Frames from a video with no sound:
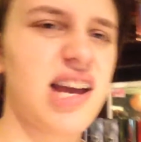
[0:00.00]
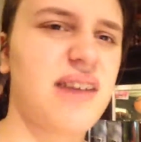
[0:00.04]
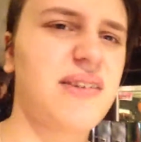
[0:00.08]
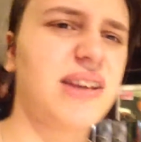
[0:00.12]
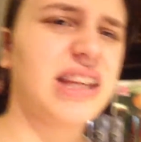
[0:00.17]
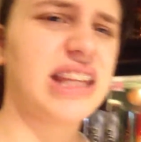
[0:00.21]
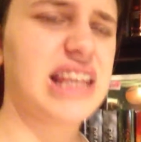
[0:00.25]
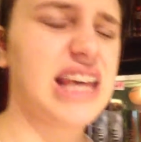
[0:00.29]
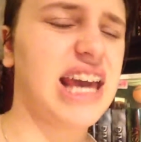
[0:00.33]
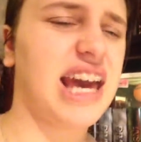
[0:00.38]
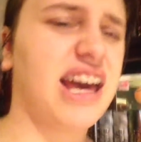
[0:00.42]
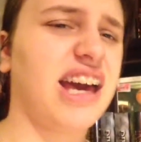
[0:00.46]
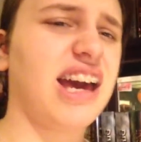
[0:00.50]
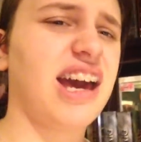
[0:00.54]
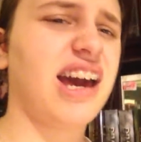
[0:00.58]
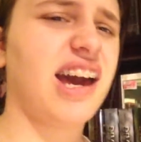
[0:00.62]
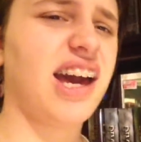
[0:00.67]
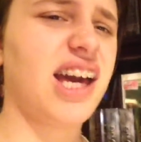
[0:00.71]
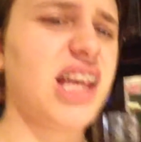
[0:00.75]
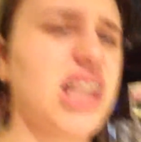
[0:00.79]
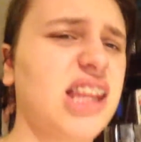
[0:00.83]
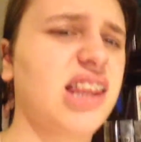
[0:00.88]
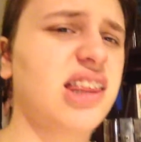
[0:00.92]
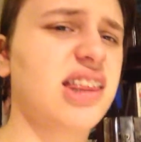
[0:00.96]
I mean,
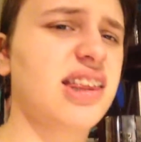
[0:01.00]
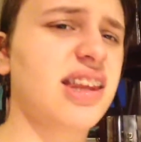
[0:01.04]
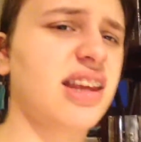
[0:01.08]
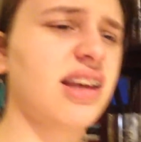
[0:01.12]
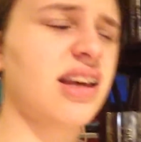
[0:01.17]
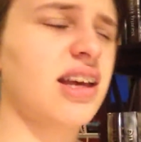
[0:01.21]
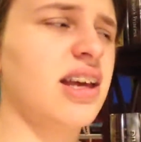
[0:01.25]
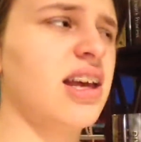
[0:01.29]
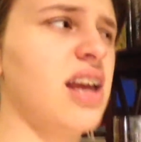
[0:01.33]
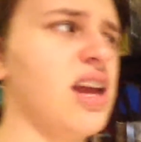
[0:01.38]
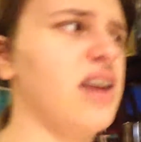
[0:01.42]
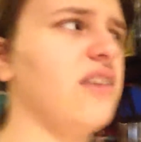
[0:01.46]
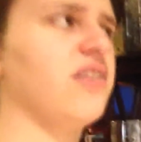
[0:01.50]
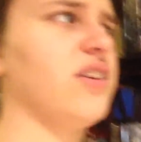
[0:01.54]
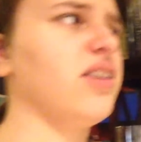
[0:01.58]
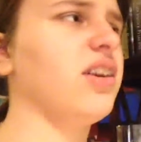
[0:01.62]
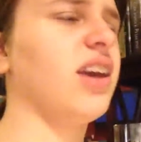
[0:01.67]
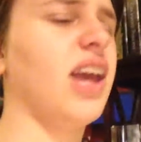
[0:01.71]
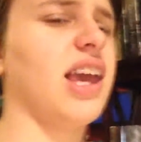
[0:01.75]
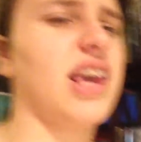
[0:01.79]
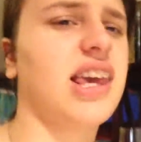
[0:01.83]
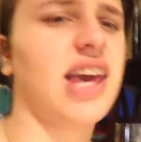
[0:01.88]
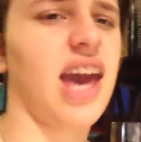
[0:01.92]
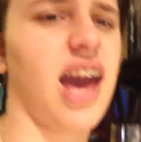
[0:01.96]
Kath, if you
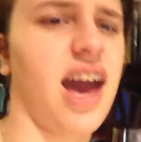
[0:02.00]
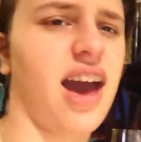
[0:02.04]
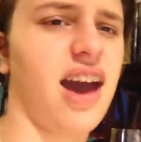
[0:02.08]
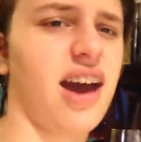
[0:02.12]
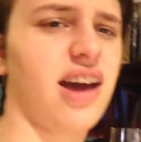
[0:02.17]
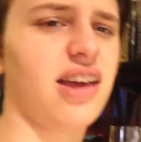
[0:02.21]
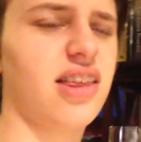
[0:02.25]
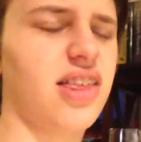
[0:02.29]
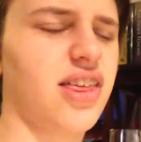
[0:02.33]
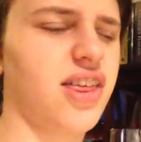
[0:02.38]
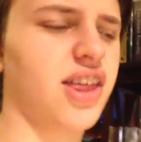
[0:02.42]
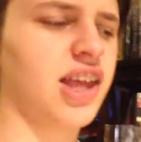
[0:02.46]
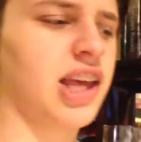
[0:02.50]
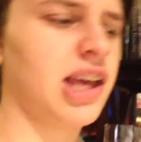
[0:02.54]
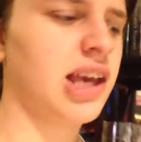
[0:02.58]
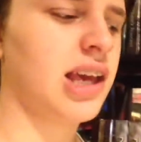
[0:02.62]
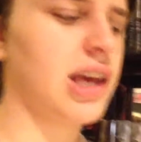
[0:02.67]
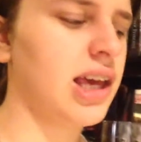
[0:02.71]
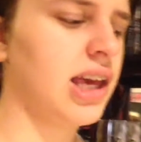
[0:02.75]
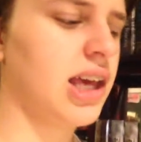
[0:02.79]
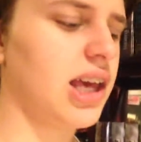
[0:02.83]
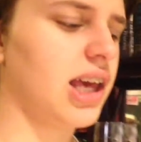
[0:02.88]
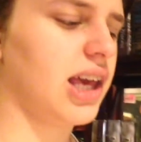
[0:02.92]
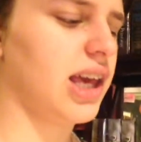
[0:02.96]
look at Kath
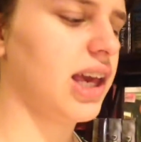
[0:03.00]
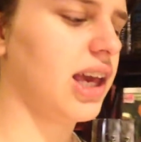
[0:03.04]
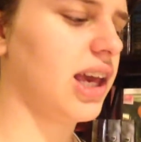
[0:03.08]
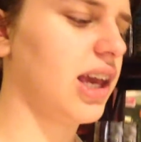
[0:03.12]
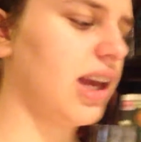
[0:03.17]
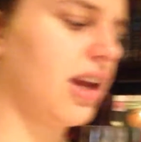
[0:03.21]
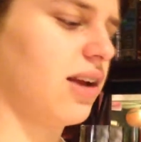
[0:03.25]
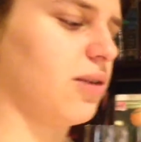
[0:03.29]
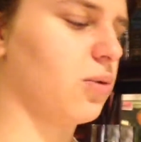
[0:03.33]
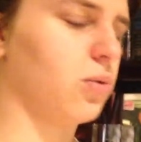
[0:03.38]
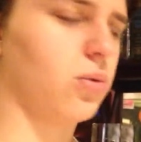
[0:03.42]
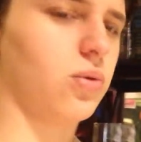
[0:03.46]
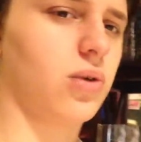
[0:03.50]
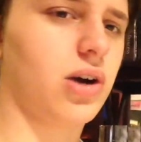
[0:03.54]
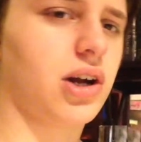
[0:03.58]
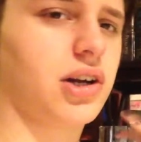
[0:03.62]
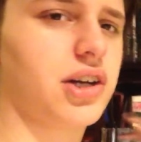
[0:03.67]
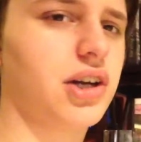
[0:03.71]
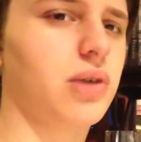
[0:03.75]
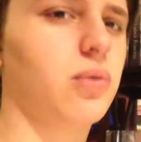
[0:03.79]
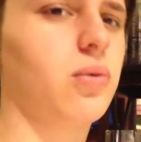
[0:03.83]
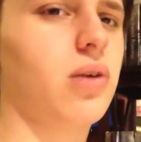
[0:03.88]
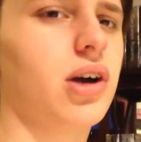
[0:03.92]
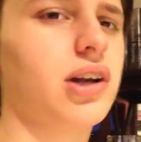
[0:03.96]
and
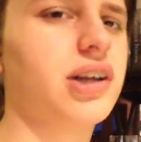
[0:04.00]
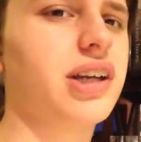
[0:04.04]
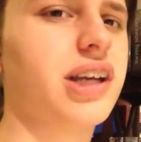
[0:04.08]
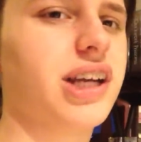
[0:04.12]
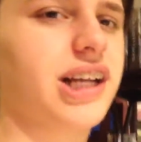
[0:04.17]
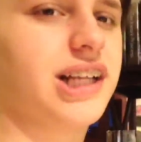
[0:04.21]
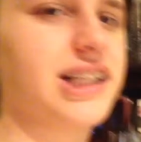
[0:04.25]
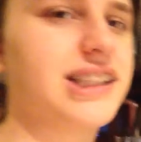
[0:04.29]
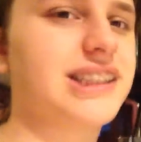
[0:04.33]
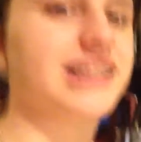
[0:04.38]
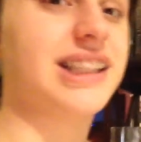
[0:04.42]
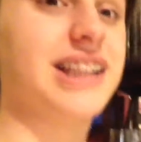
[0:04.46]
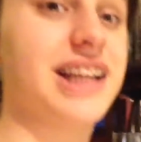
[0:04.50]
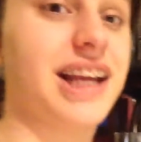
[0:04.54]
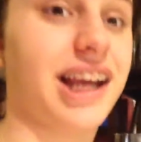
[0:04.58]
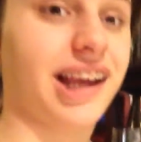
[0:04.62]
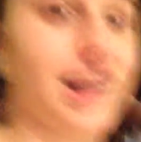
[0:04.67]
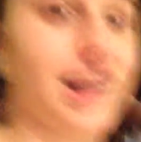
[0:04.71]
Wanda is an